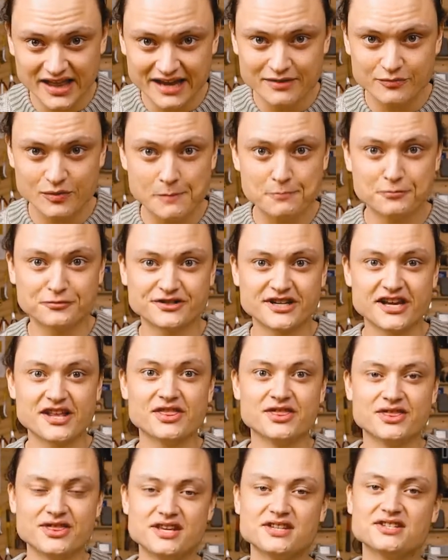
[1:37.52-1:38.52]
they
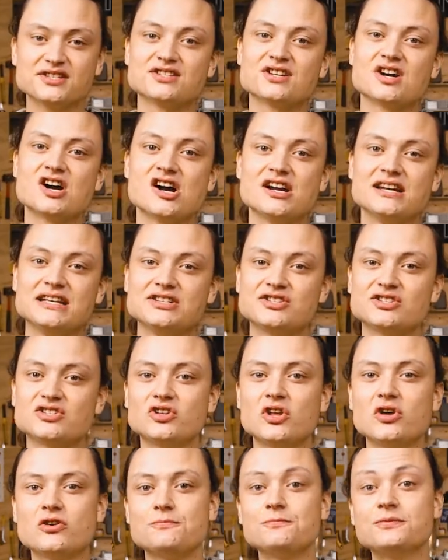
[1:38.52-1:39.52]
represent this tiny
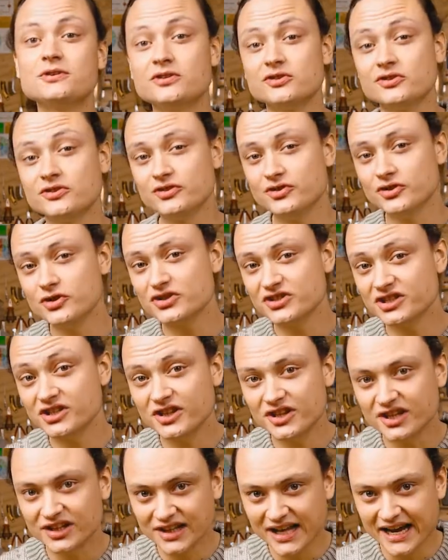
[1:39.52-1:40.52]
slope
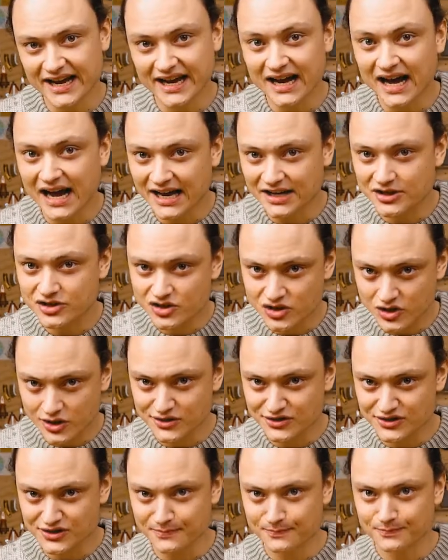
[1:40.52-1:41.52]
using the layer height
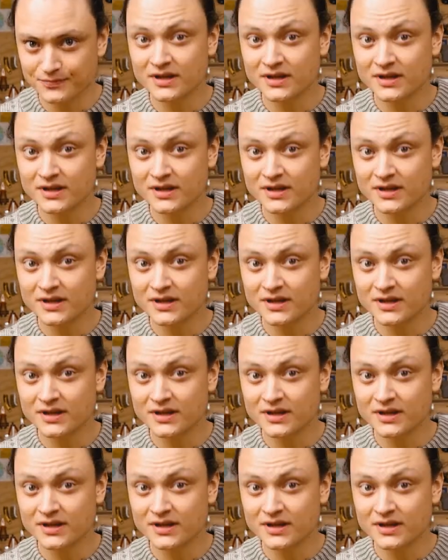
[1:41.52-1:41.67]
chosen.